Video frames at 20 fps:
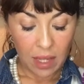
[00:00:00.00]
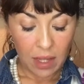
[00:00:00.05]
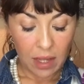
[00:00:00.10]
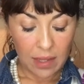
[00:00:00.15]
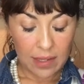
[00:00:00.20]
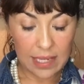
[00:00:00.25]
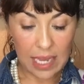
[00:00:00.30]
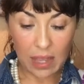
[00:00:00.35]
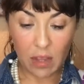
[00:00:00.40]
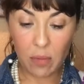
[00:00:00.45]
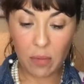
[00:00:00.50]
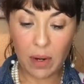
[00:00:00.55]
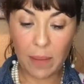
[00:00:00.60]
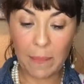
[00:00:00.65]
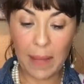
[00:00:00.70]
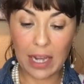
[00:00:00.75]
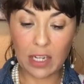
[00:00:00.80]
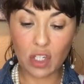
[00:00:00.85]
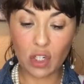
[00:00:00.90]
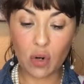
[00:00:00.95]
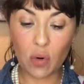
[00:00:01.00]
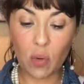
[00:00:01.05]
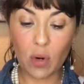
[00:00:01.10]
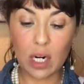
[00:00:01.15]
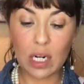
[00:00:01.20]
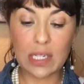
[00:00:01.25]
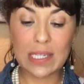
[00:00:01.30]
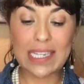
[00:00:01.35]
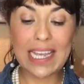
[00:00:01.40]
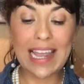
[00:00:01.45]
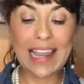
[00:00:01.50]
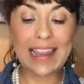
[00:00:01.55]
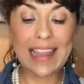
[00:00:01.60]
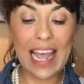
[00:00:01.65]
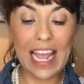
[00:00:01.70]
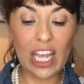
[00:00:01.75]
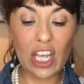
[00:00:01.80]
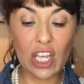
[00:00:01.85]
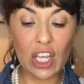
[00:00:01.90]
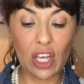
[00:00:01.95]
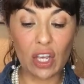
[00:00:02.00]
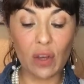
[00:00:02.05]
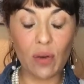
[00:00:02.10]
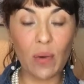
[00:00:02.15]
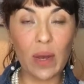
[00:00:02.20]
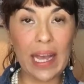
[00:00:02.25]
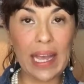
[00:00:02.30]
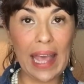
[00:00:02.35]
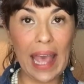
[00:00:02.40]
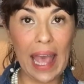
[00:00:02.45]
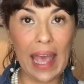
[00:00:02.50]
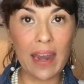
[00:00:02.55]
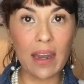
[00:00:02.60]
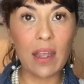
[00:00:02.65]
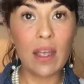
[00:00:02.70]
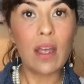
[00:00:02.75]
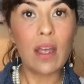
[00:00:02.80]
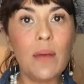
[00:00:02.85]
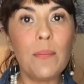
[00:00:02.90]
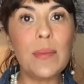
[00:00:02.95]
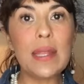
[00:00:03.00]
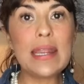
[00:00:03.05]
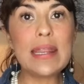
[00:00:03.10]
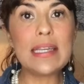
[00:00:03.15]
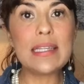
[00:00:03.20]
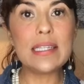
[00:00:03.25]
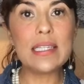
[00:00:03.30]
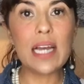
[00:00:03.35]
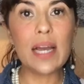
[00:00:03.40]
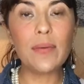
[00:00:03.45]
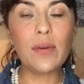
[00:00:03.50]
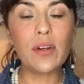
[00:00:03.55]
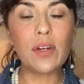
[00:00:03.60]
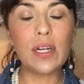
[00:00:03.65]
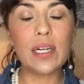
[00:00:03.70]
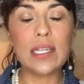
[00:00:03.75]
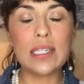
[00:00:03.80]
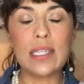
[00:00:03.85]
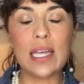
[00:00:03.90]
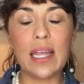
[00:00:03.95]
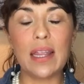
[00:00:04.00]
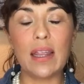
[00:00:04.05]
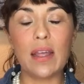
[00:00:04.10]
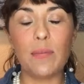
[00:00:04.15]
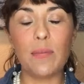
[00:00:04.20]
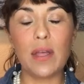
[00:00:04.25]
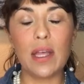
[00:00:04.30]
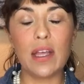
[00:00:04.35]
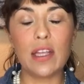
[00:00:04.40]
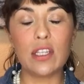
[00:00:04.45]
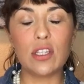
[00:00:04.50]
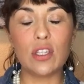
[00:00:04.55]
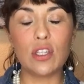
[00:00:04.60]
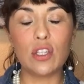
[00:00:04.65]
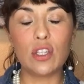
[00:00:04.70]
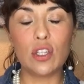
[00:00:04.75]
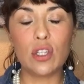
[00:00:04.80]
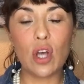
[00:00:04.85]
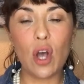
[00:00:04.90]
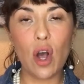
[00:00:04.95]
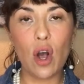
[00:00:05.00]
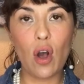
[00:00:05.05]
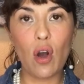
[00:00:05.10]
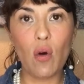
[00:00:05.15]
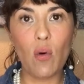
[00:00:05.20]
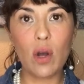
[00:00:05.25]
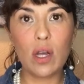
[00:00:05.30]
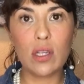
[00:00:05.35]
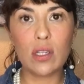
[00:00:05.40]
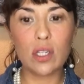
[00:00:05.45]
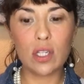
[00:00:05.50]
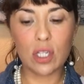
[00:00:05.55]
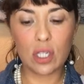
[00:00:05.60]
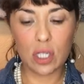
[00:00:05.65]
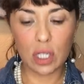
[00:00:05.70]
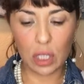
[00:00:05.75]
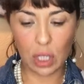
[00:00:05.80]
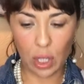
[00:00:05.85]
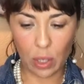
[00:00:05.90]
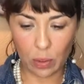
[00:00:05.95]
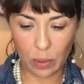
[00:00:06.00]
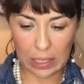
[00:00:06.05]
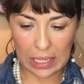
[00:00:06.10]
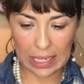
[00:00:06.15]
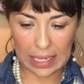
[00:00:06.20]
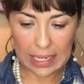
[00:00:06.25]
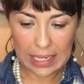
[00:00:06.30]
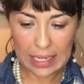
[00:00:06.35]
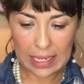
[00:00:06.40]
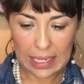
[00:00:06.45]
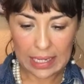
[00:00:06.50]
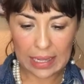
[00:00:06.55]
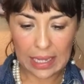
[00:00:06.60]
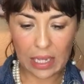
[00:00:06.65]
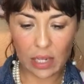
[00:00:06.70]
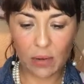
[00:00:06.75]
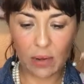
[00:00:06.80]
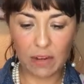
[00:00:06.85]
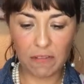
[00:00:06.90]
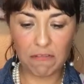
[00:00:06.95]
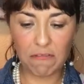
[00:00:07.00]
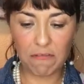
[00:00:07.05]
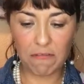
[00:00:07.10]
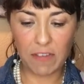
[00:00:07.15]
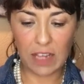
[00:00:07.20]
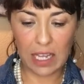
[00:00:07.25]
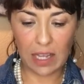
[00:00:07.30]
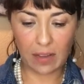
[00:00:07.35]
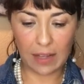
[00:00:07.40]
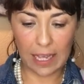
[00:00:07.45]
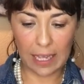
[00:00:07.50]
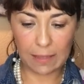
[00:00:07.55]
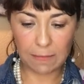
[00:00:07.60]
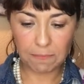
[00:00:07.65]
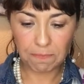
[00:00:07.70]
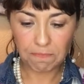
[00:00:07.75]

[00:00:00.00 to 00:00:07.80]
Say the magical words, thank you, again. But this time you're going to say them so slowly that you can feel it.